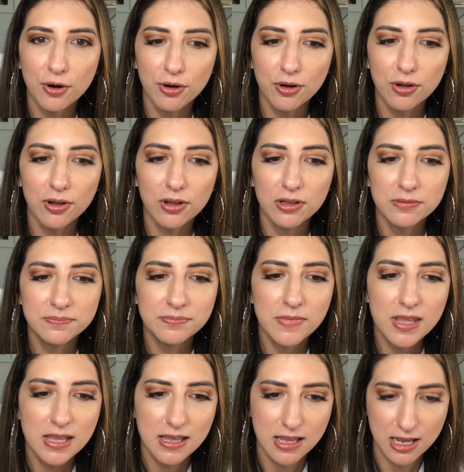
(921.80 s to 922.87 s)
pearl
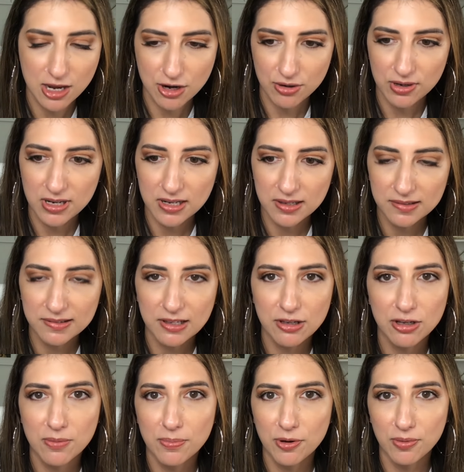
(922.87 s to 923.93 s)
earrings
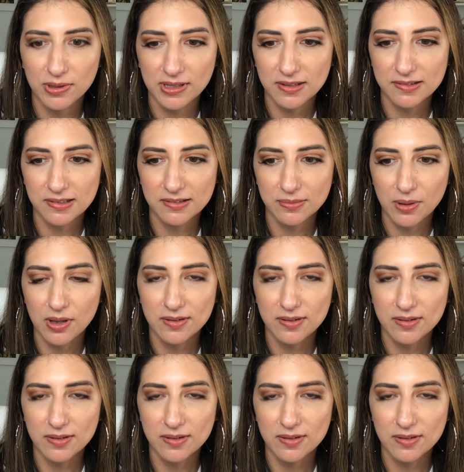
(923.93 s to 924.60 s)
that you can put with this as